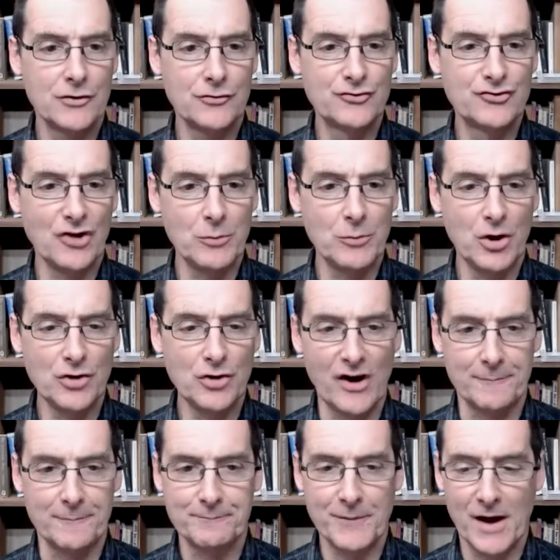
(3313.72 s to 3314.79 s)
Modra,
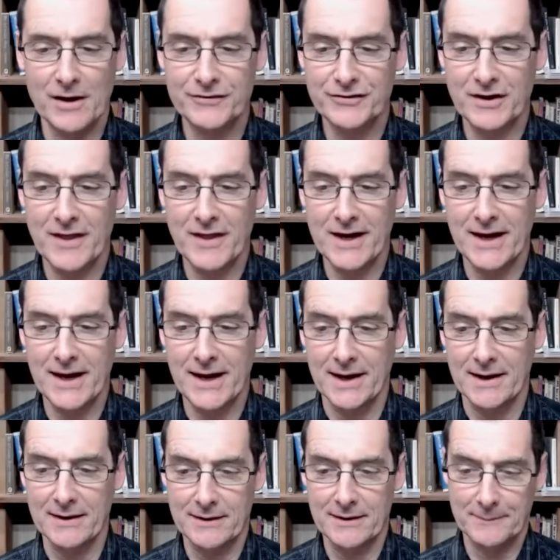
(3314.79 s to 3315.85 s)
I see that
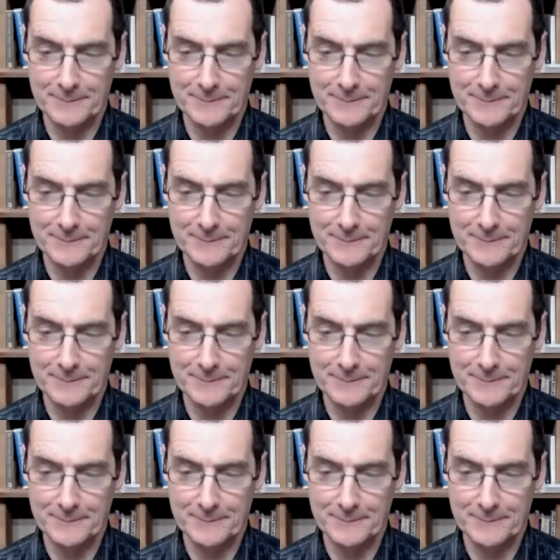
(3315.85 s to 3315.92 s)
hand.